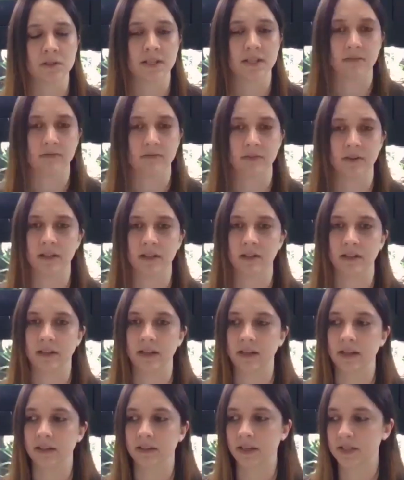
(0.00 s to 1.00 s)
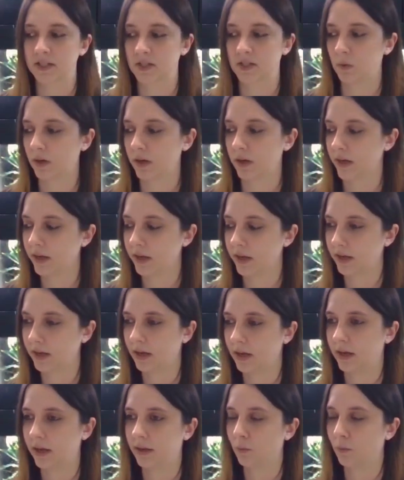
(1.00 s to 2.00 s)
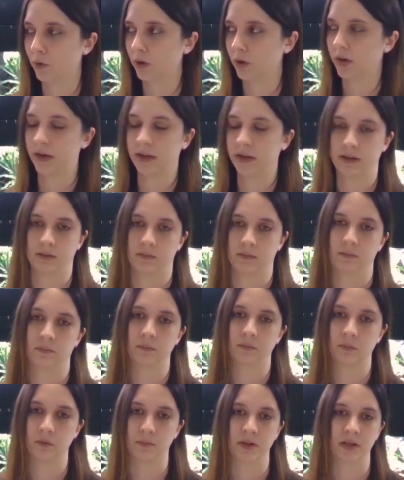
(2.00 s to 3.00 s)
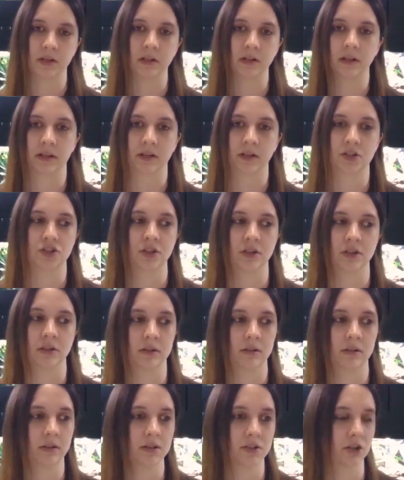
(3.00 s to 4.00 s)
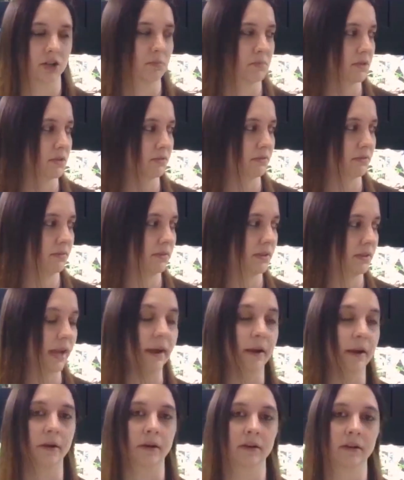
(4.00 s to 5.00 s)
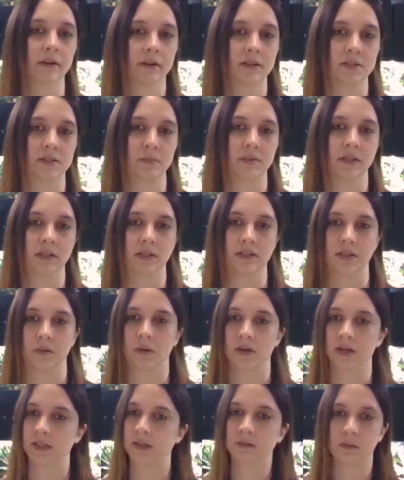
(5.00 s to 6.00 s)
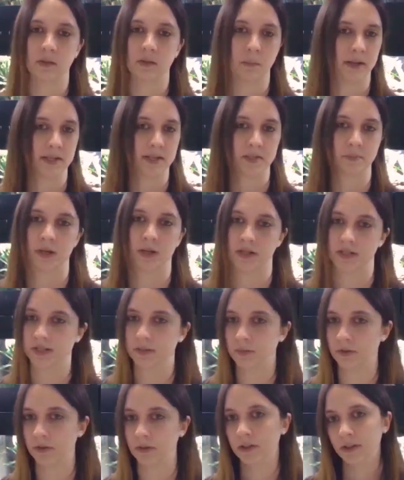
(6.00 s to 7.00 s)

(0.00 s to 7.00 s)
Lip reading: definitely. And that's why I am where I am with my collection in terms of care, is because I want to give them the best possible,